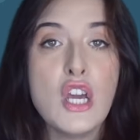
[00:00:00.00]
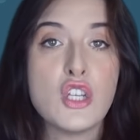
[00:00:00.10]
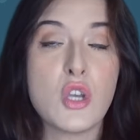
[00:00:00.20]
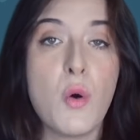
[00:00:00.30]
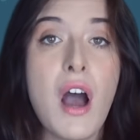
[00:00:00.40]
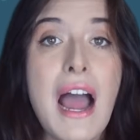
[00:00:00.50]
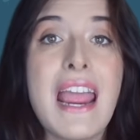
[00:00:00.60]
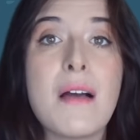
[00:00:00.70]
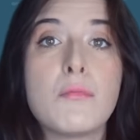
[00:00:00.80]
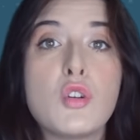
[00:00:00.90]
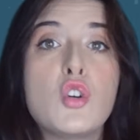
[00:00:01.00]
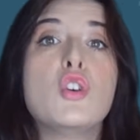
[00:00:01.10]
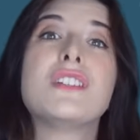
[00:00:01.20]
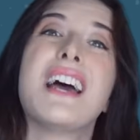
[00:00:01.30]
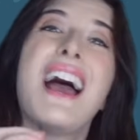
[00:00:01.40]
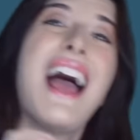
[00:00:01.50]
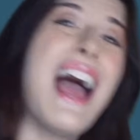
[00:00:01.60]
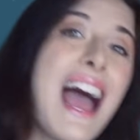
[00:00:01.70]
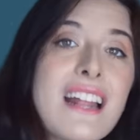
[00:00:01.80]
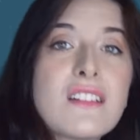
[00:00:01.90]
So I am good
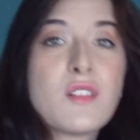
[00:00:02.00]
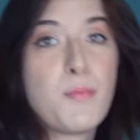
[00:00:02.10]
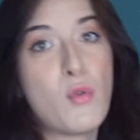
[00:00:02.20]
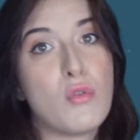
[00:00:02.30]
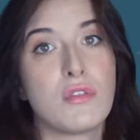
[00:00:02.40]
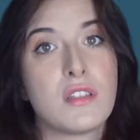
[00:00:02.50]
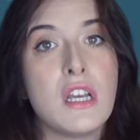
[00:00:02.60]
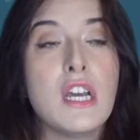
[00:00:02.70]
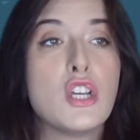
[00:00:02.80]
at sports.